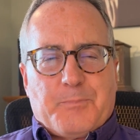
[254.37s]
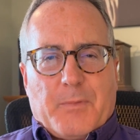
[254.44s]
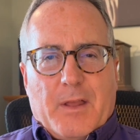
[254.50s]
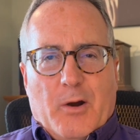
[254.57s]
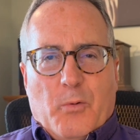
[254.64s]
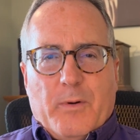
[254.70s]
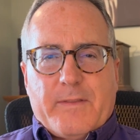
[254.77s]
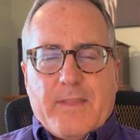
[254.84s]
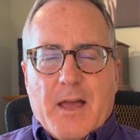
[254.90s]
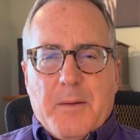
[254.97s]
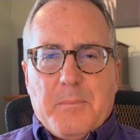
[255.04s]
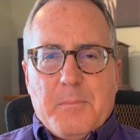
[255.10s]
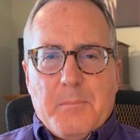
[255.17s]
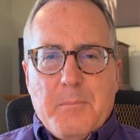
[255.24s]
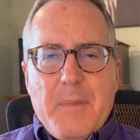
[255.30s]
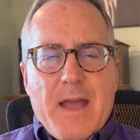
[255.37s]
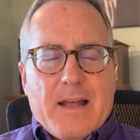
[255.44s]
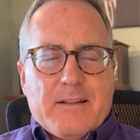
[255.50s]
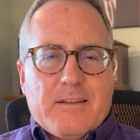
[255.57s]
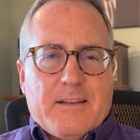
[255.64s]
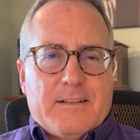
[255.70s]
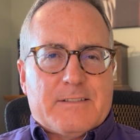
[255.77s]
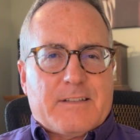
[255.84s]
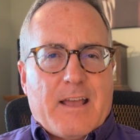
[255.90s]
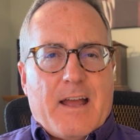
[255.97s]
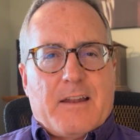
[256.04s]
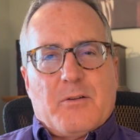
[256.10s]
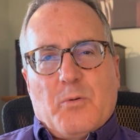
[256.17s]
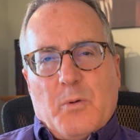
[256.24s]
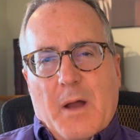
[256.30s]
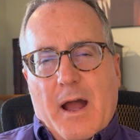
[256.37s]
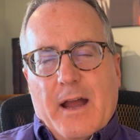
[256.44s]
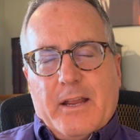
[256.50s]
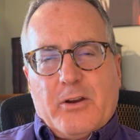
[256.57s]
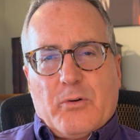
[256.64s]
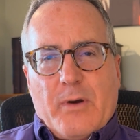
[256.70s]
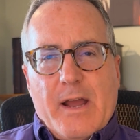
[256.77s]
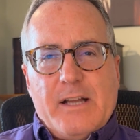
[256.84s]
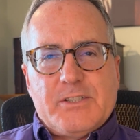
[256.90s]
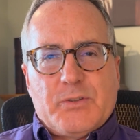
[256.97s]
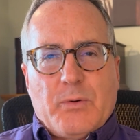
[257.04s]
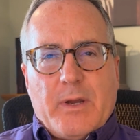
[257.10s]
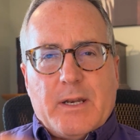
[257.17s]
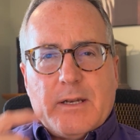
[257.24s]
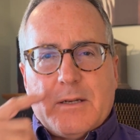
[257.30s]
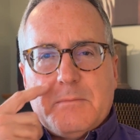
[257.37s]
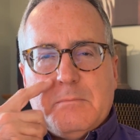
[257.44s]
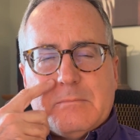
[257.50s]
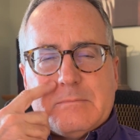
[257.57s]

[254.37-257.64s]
Now, what that meant is that I graduated